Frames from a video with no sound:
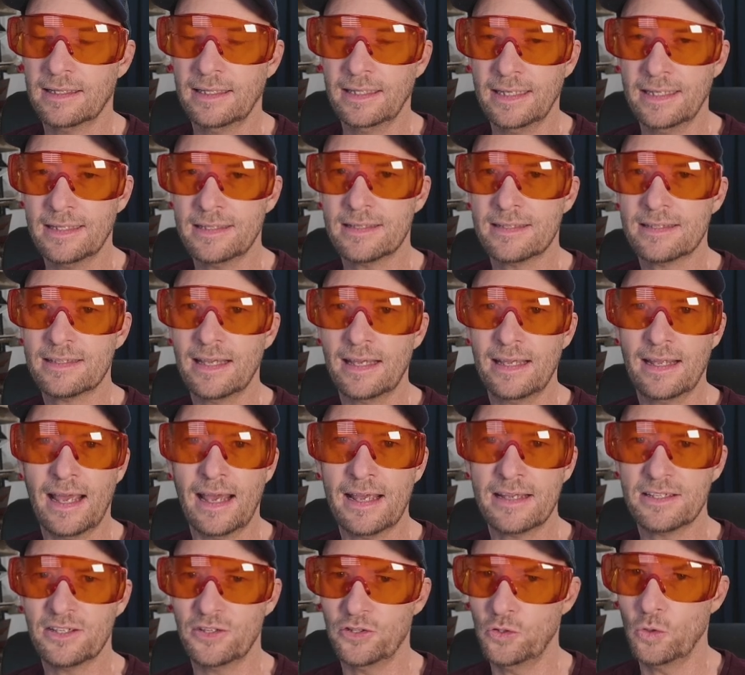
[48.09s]
it
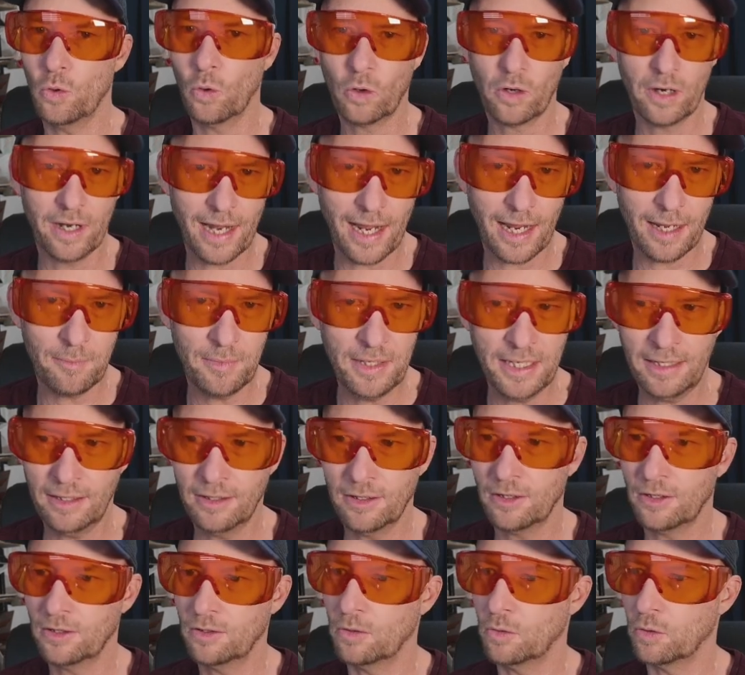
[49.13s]
has your name
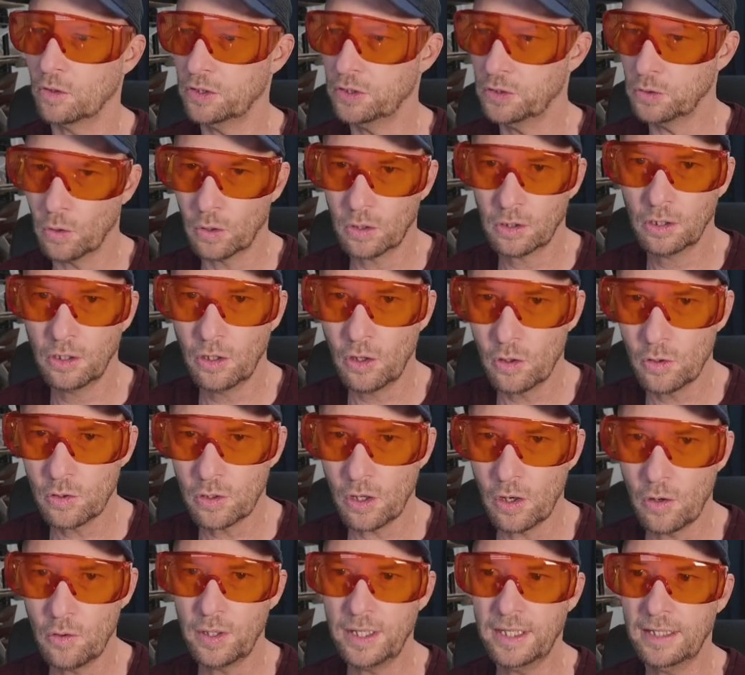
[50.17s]
here or your
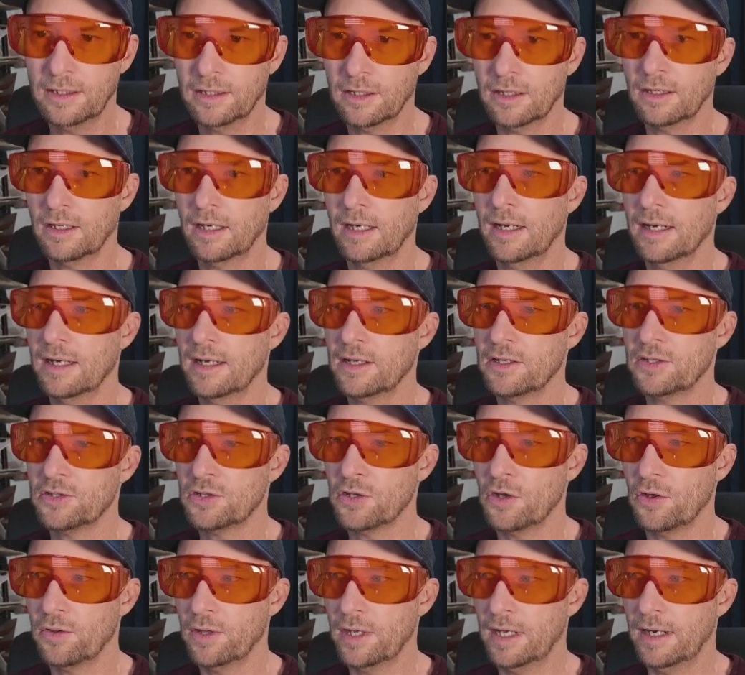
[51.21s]
logo here
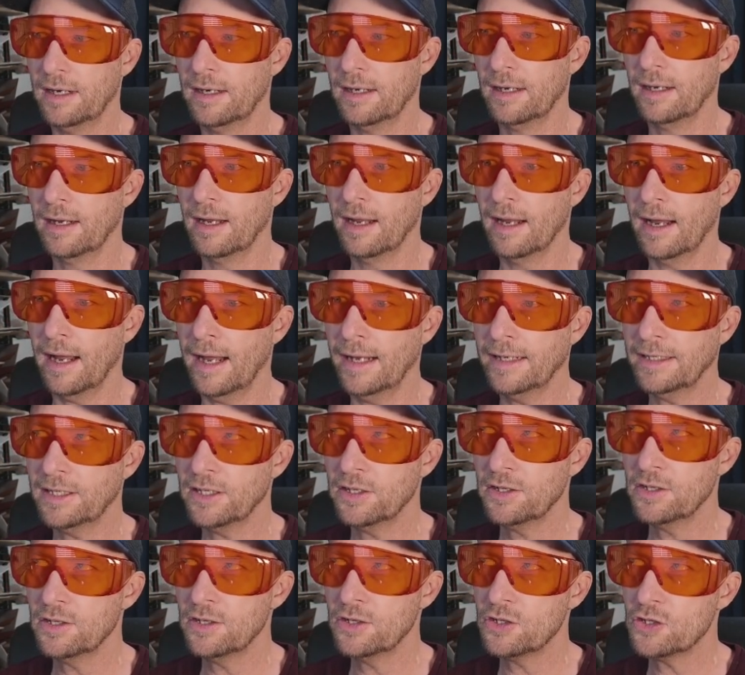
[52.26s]
so that I
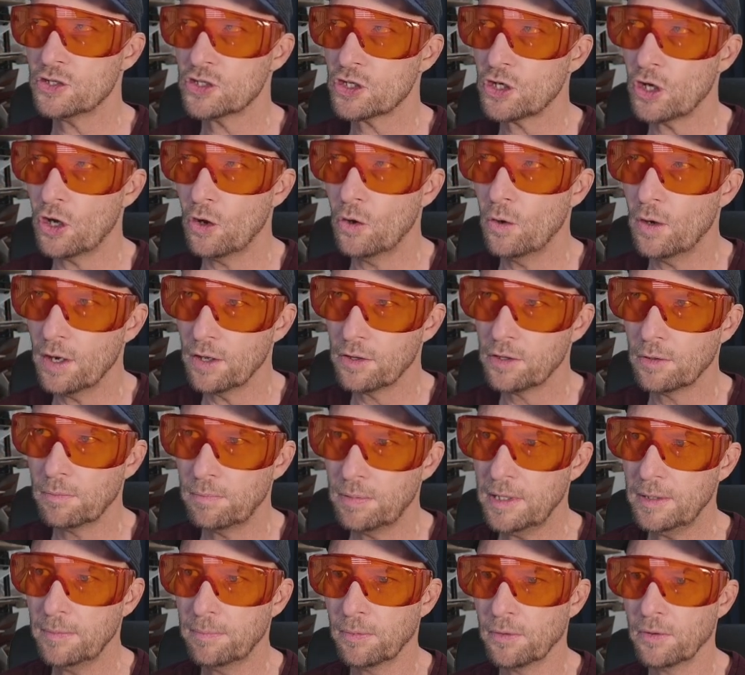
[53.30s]
can show other
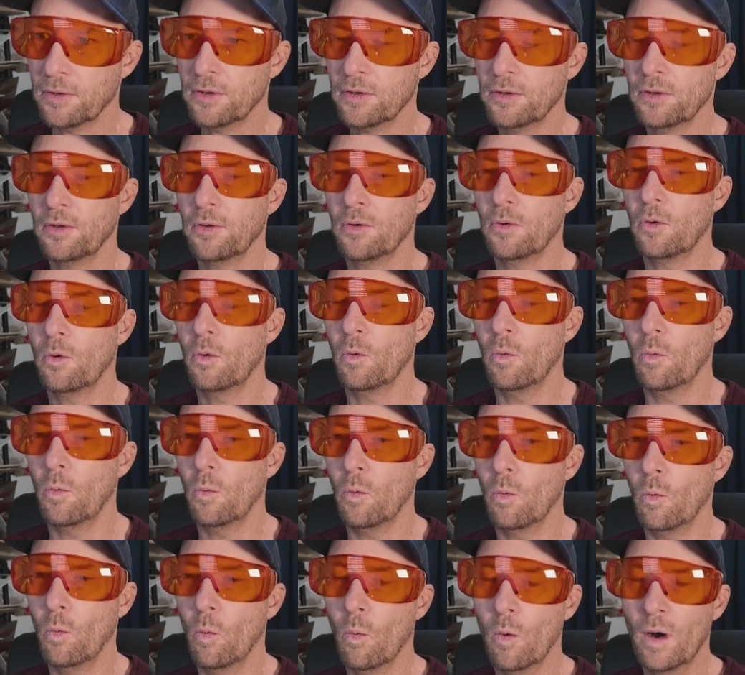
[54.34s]
people
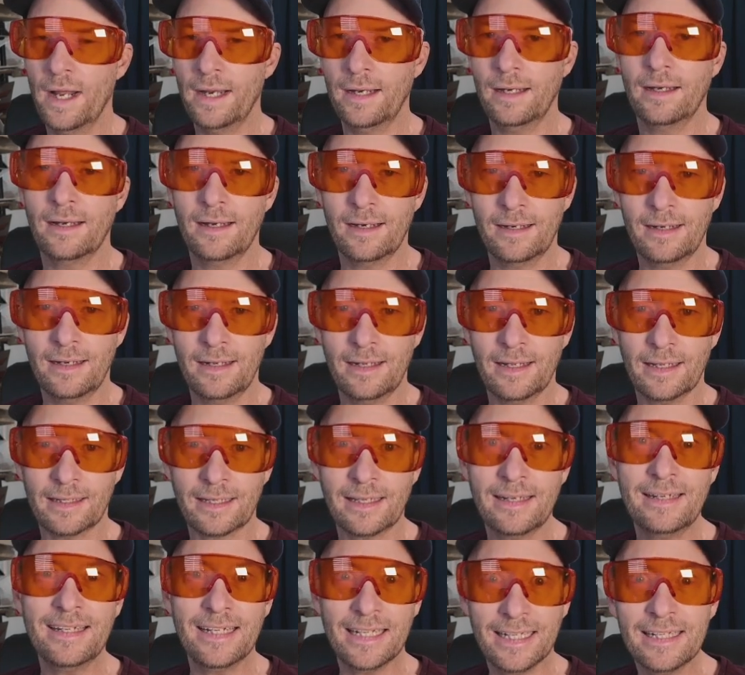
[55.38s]
what
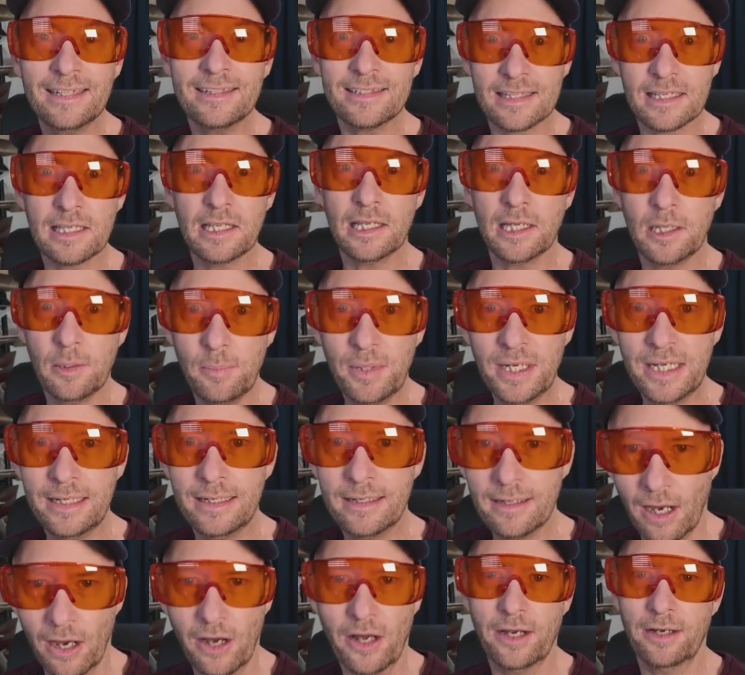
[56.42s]
can easily be
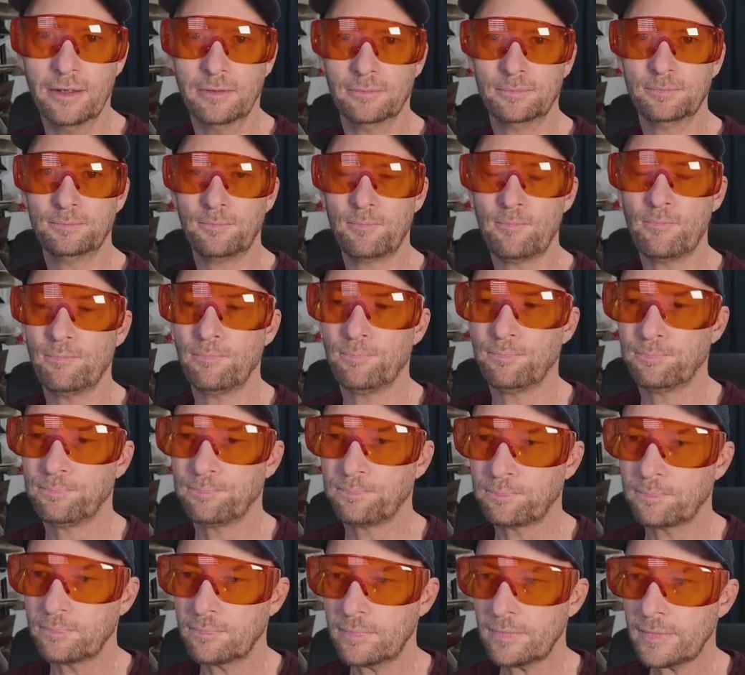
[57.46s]
done.
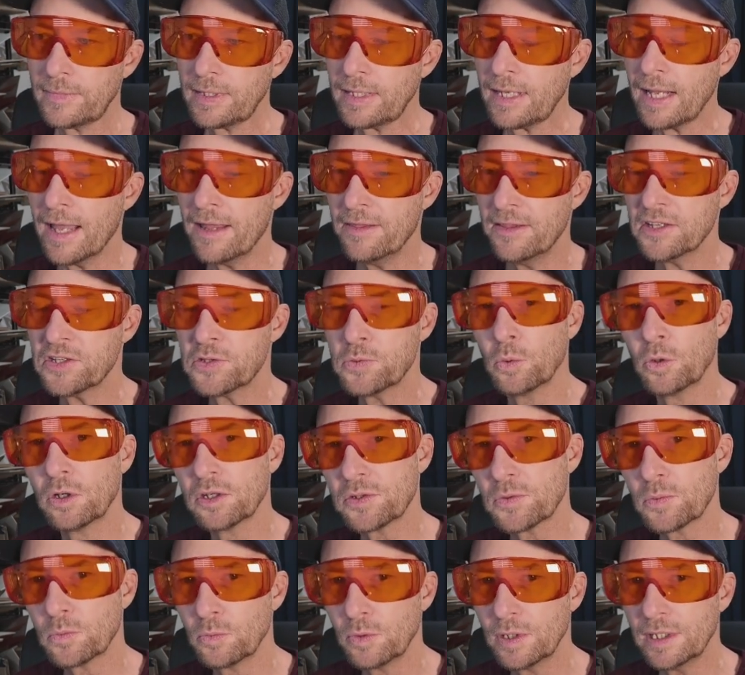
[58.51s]
And this
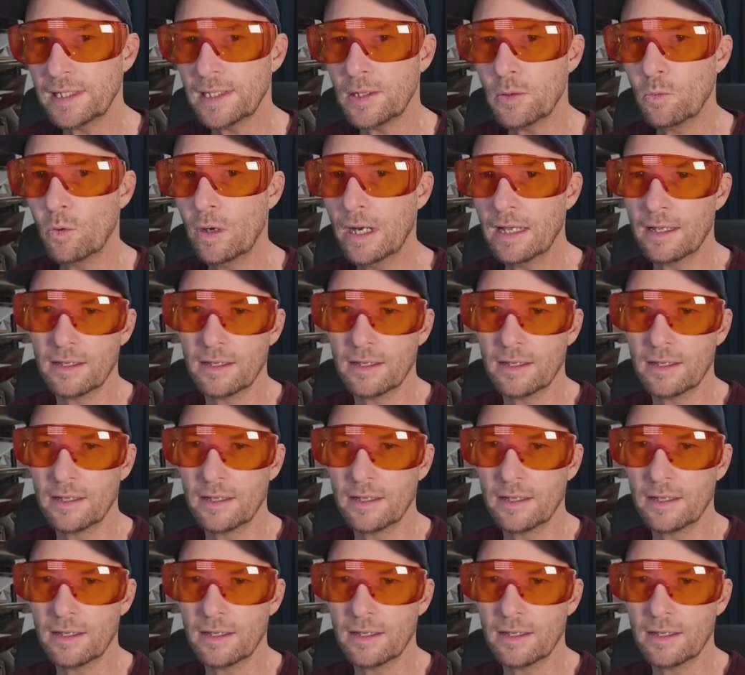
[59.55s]
works really well,